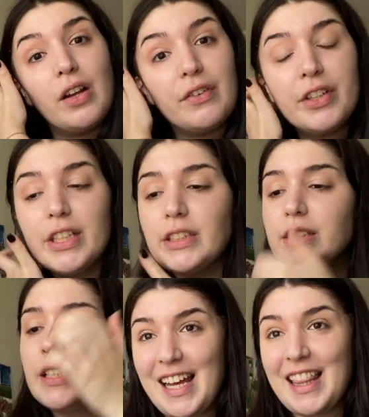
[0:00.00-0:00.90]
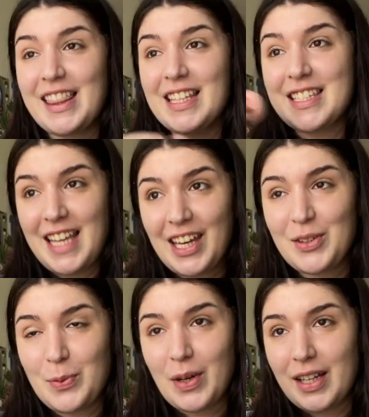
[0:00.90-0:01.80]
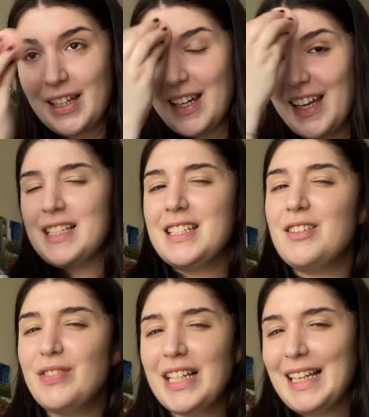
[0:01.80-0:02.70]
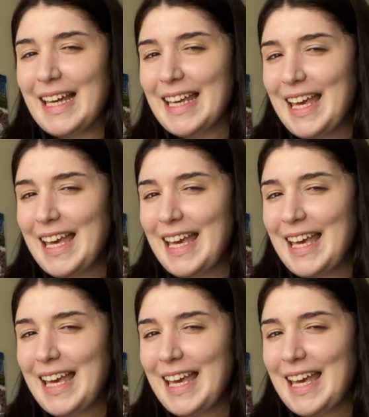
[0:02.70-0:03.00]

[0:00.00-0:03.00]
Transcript: Lovers. The second one, I didn't really like